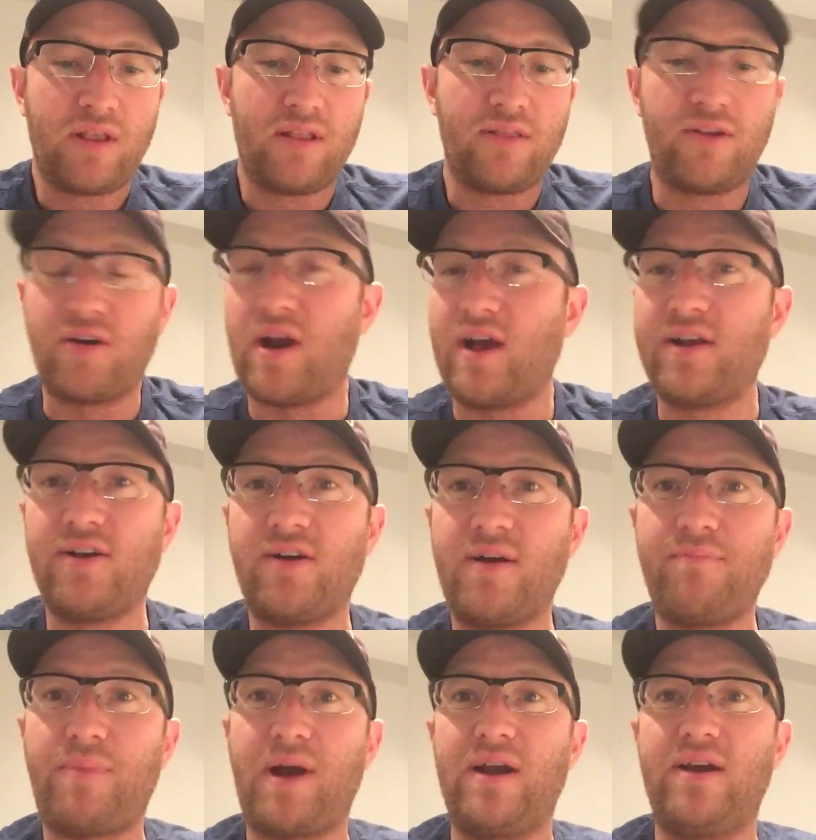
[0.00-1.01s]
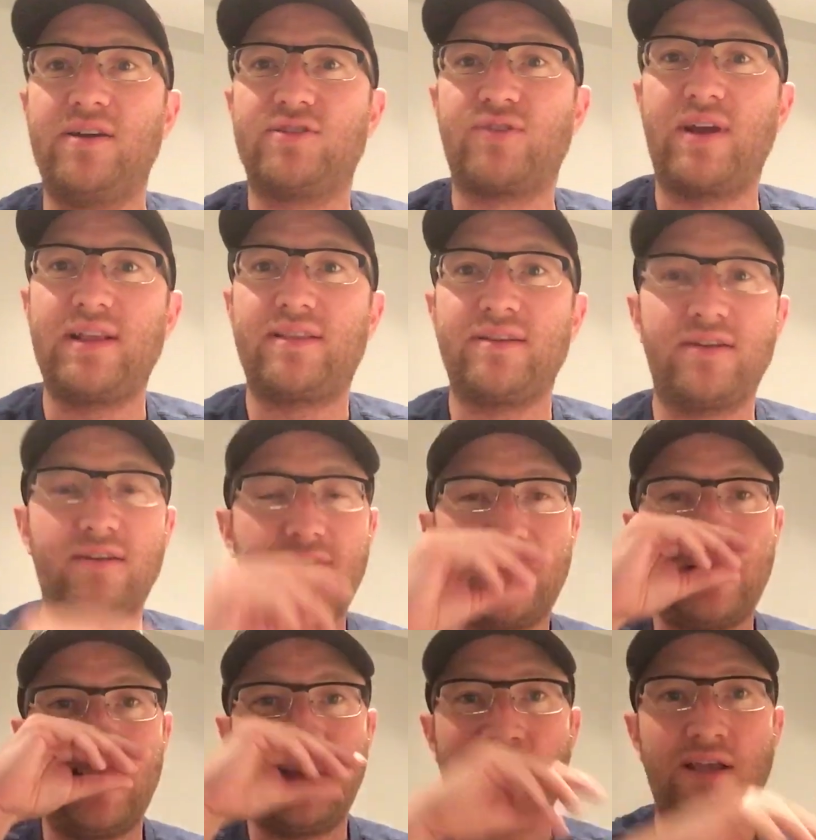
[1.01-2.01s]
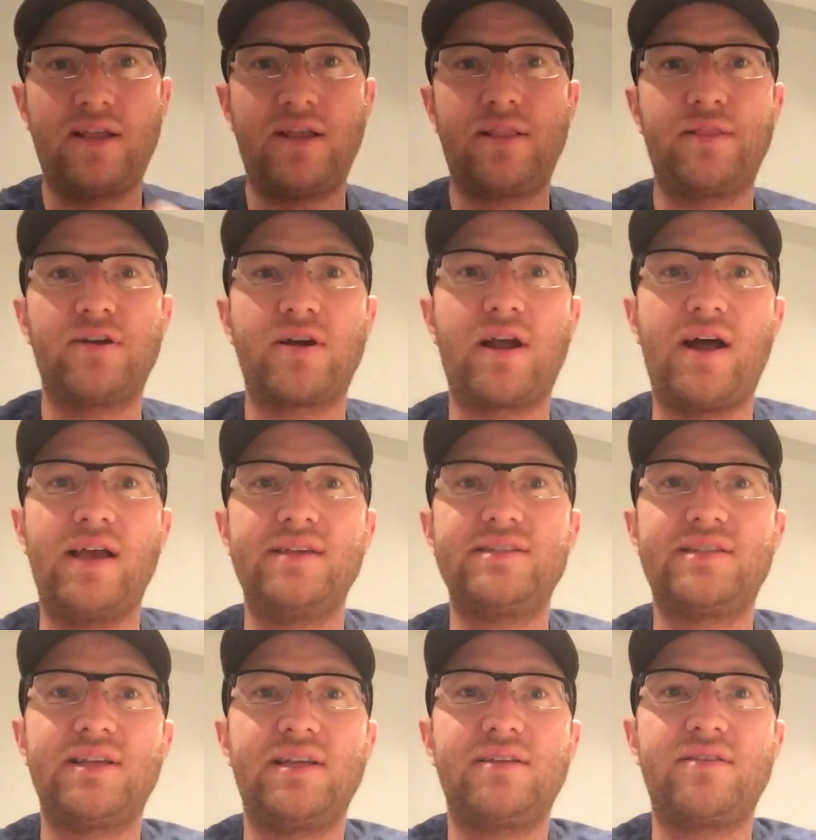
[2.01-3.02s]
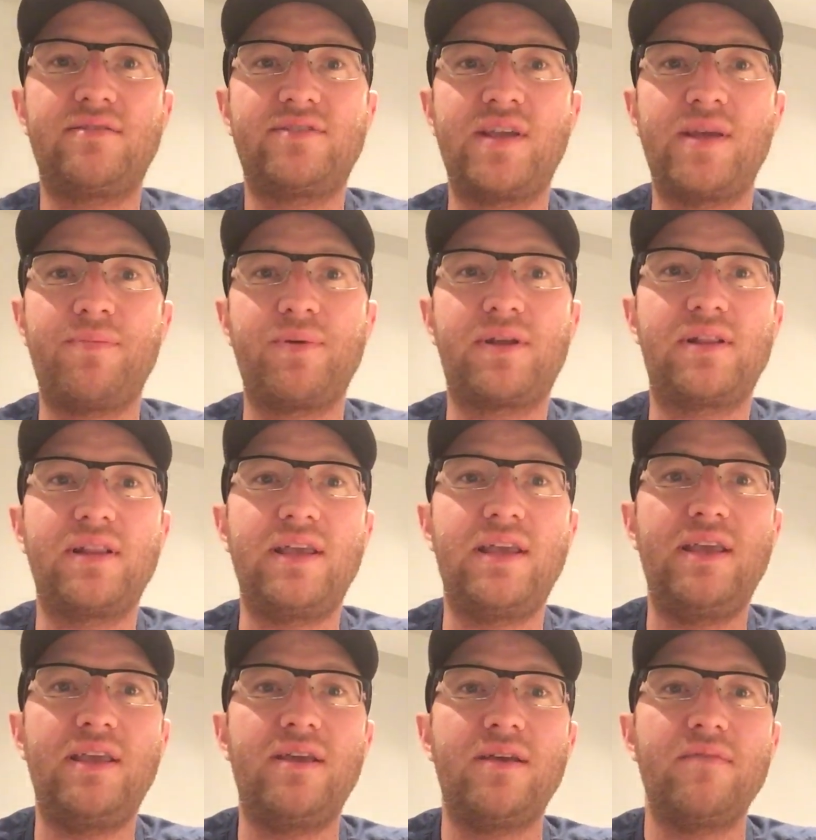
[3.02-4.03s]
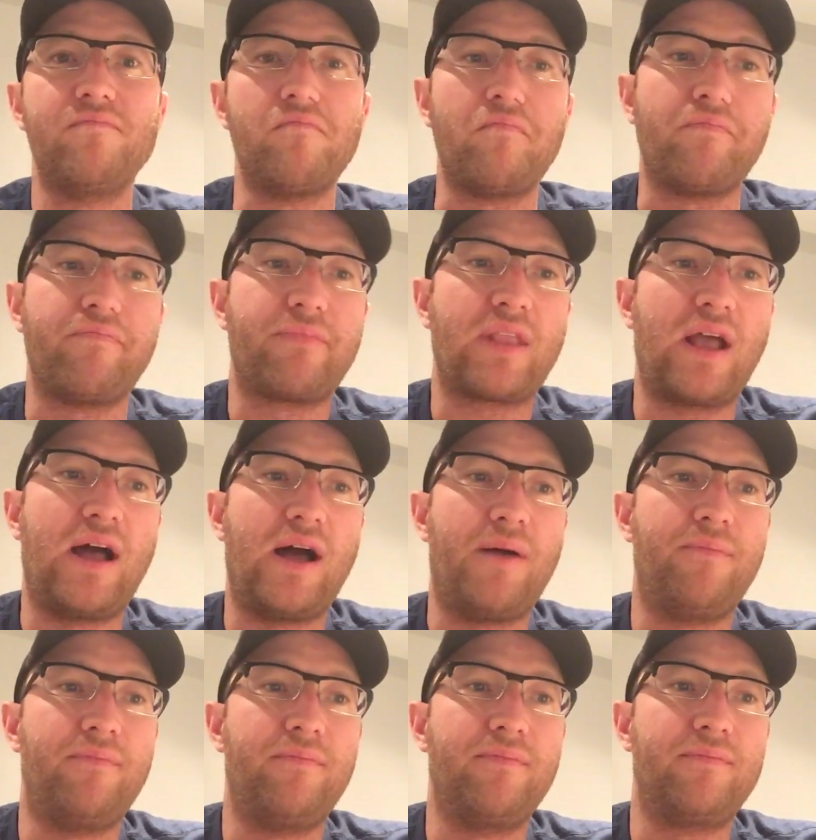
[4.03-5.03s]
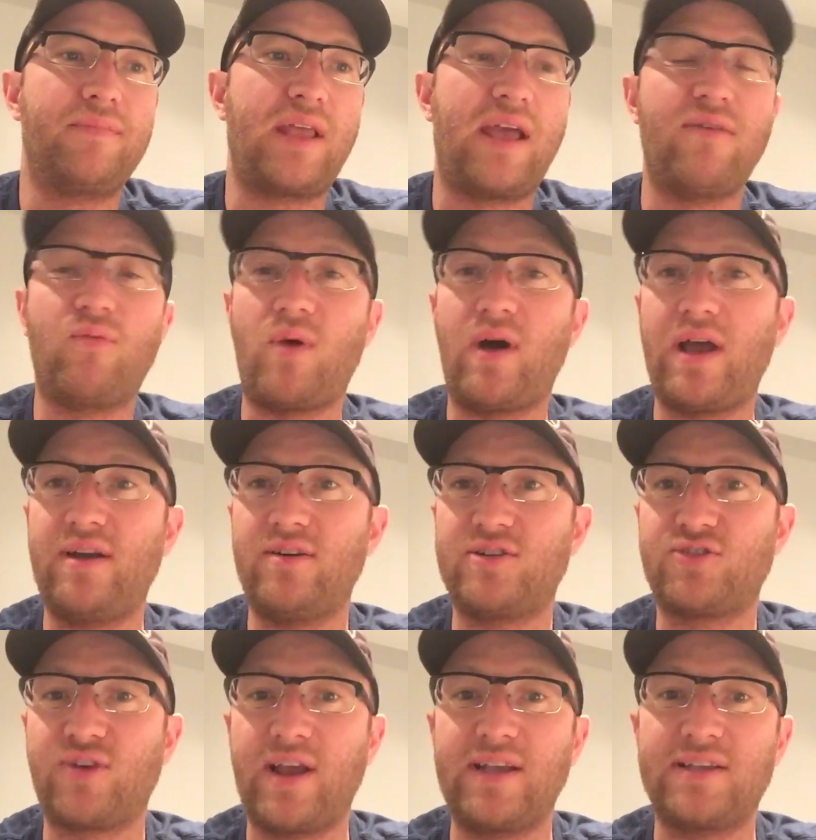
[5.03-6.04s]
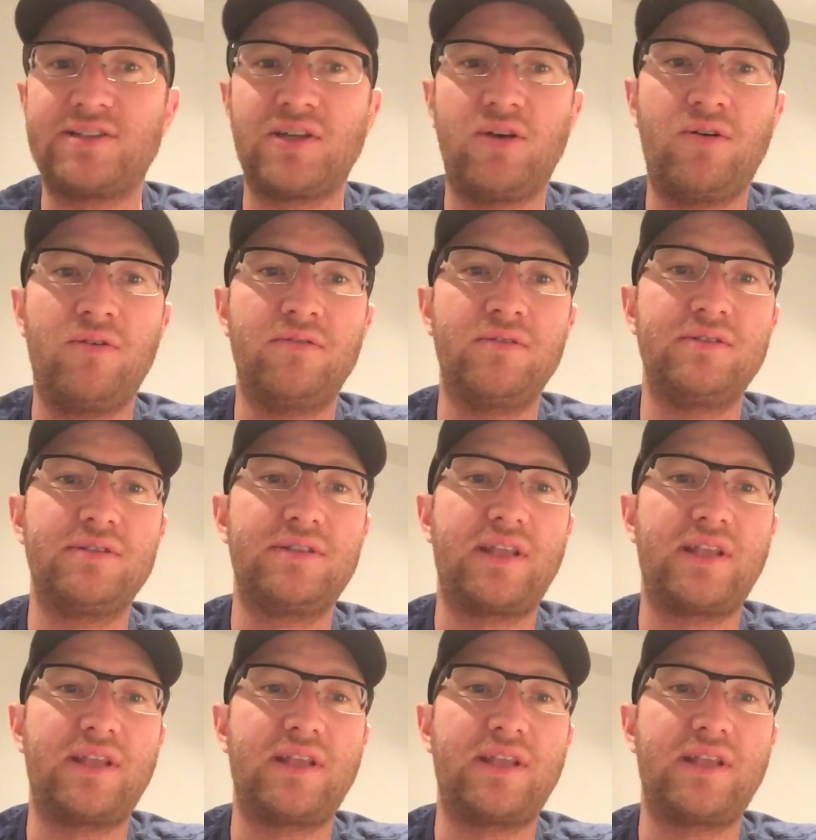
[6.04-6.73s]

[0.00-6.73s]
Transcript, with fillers: they're under umpires, right? They're they're guys that typically um, they have wider strike zones.